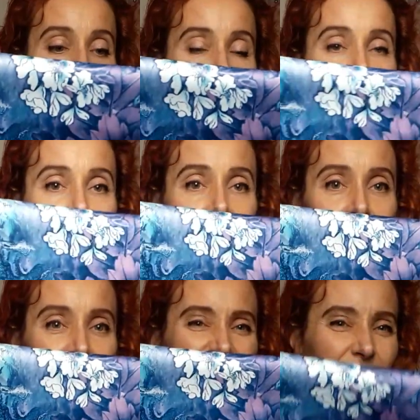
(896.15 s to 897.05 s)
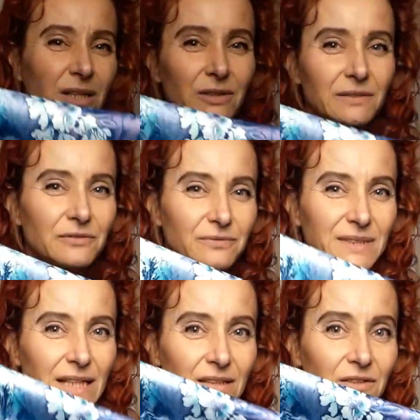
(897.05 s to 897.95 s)
and with kind of
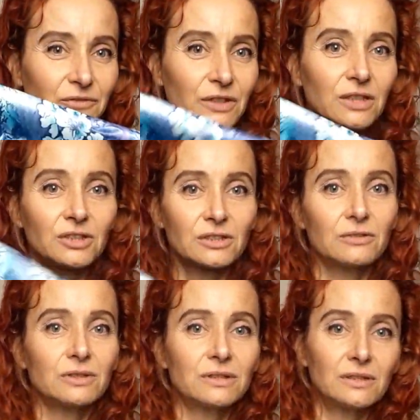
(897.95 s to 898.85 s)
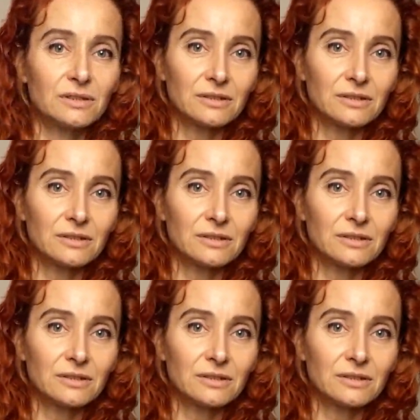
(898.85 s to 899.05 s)
satin finish, so it's